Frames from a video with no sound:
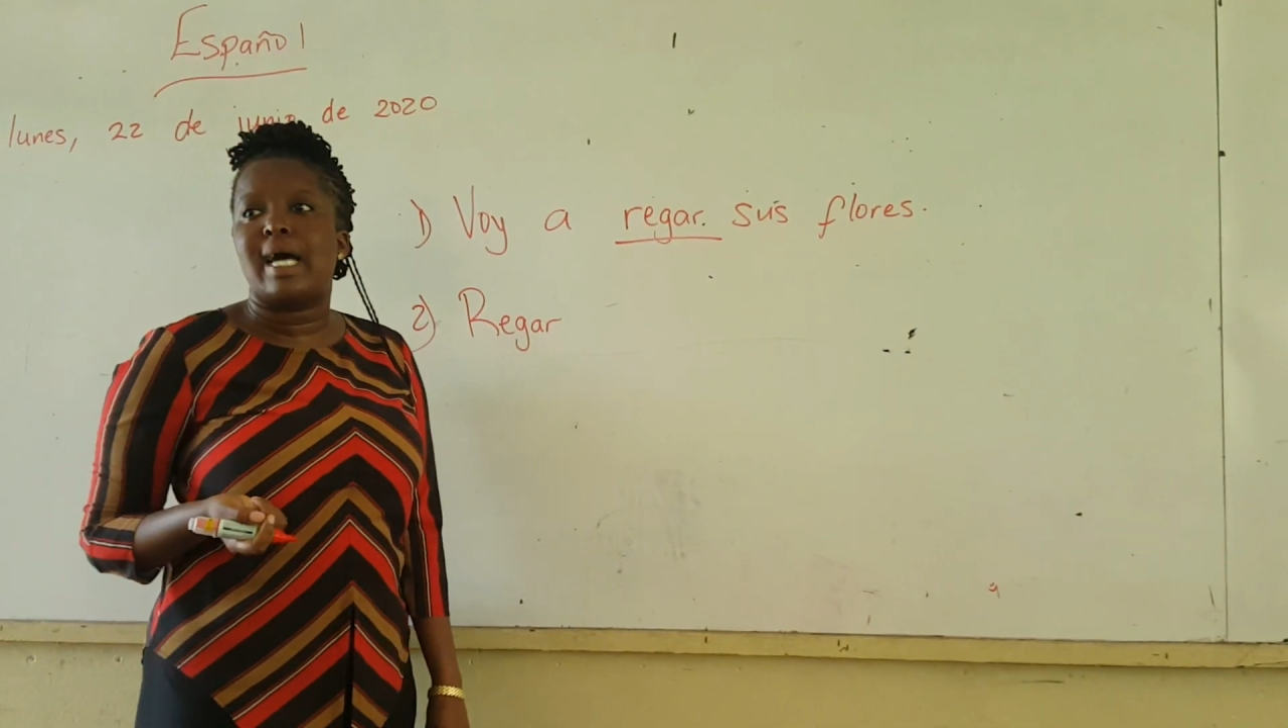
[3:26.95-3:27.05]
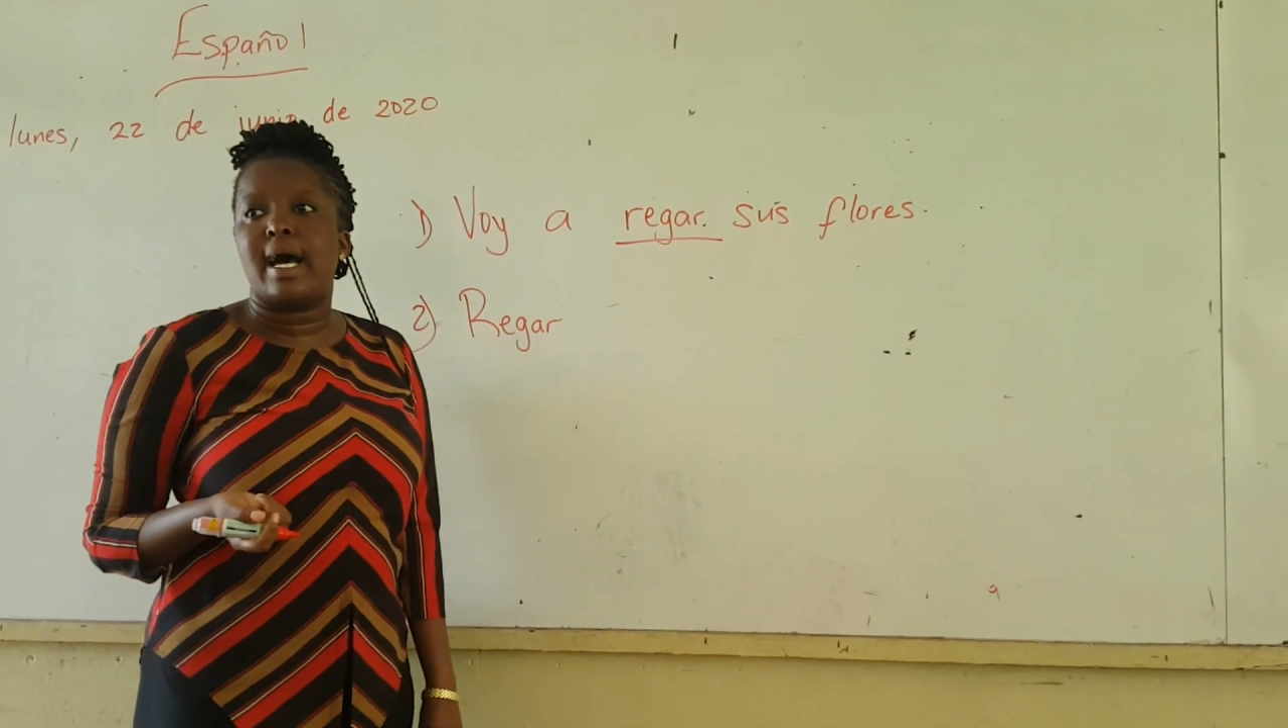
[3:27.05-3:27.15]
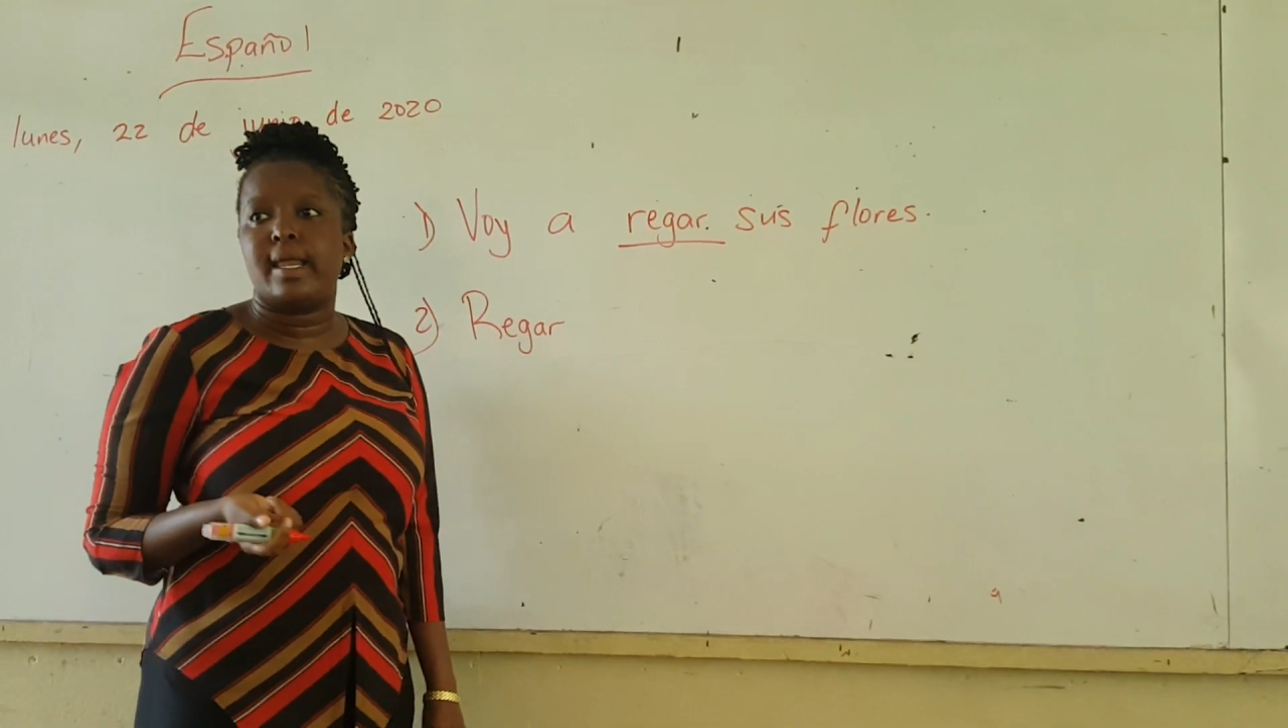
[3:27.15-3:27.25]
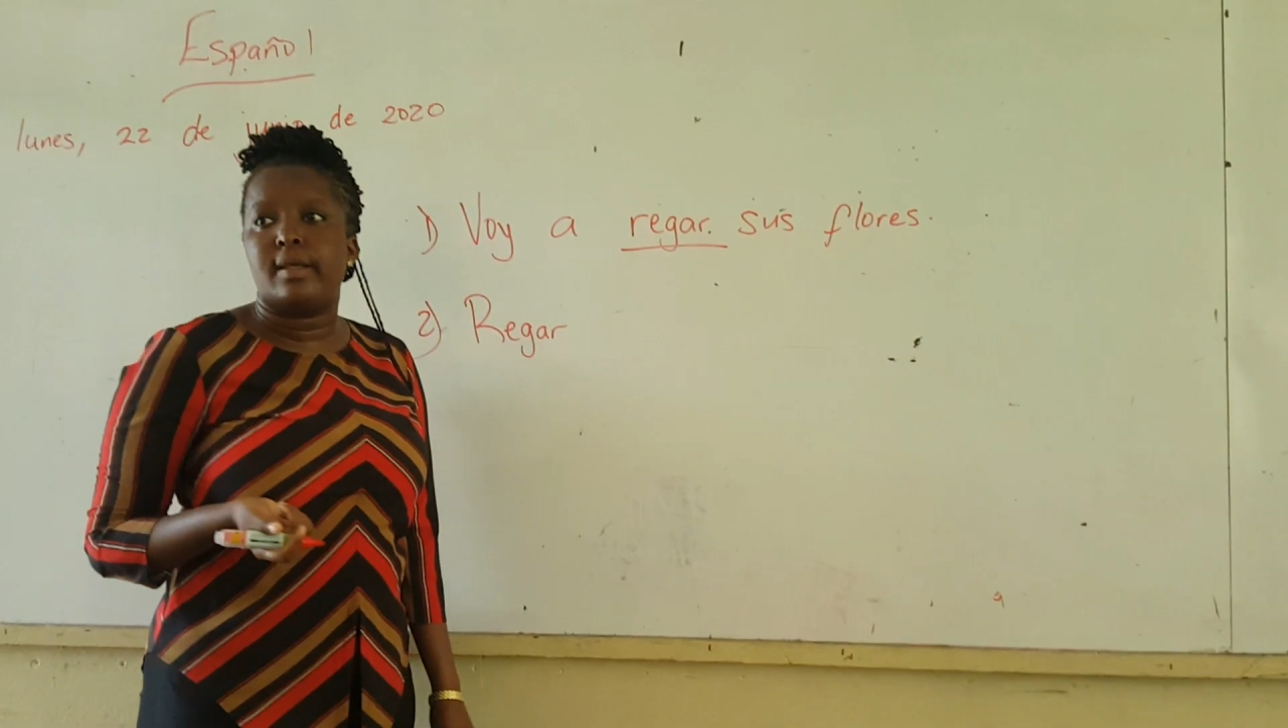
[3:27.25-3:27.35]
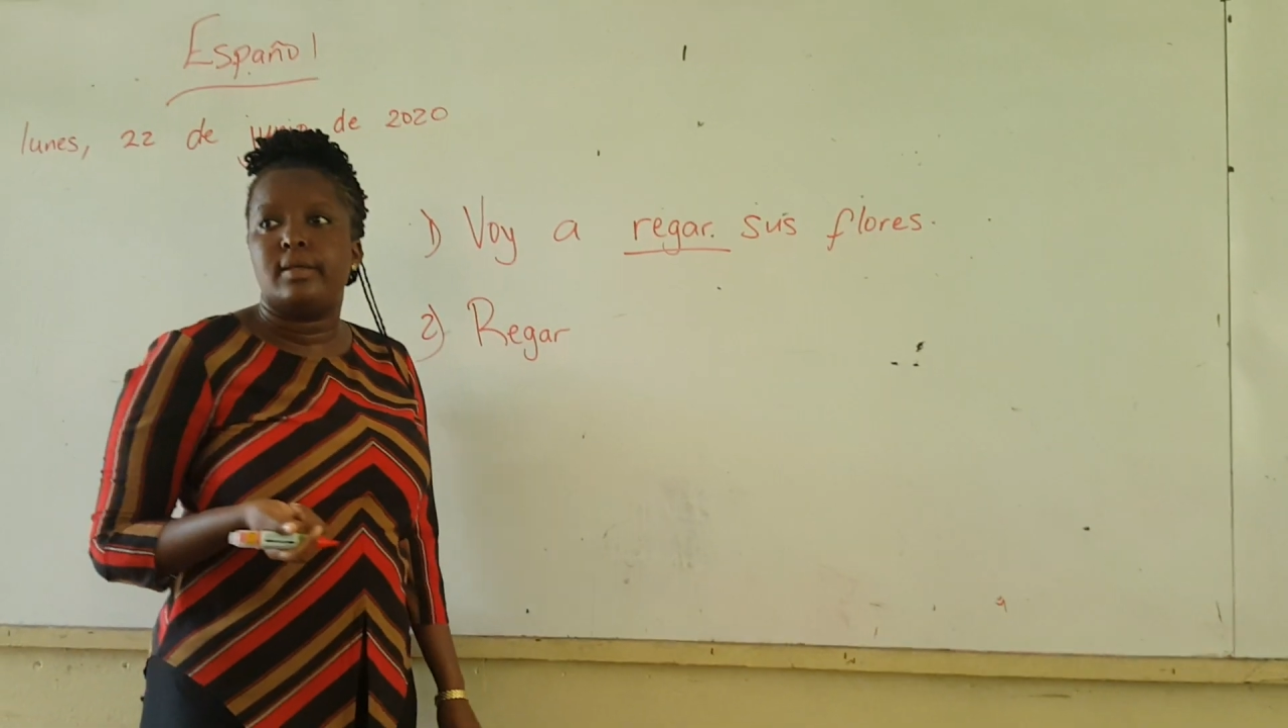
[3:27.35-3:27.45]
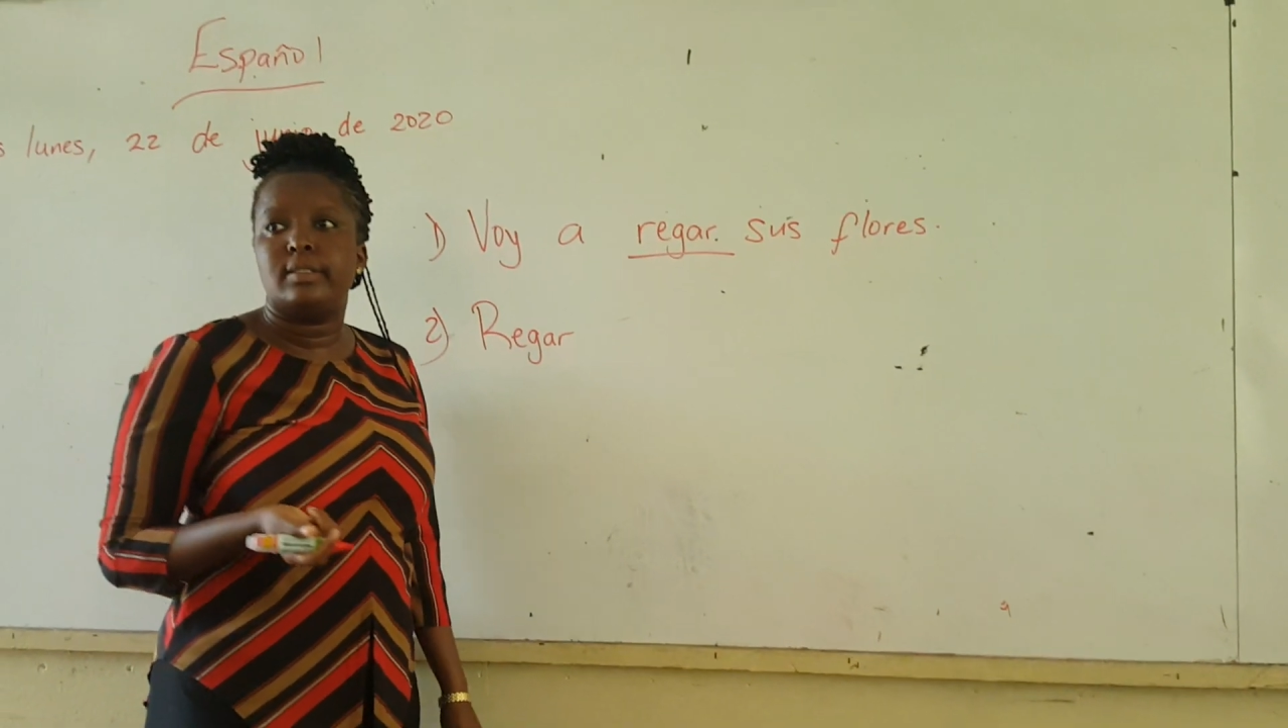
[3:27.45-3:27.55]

to add?